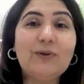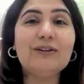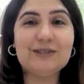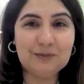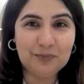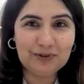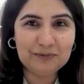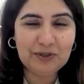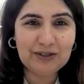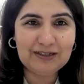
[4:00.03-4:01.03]
the support
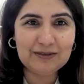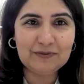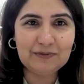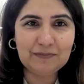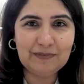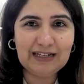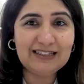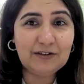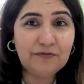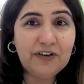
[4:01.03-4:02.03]
because
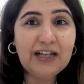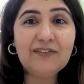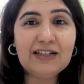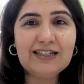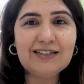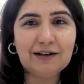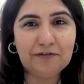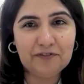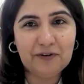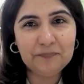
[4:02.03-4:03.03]
it's a very, very
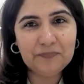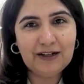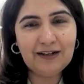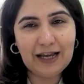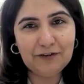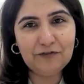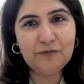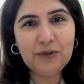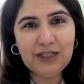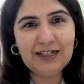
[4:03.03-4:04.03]
tough life
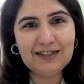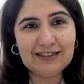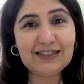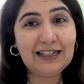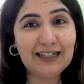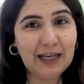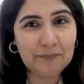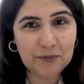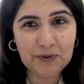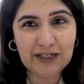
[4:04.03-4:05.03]
being studying
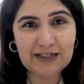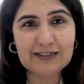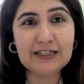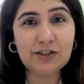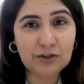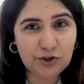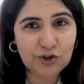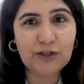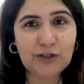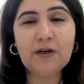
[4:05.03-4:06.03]
MBBS,
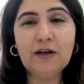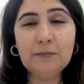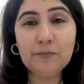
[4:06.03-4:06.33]
internship,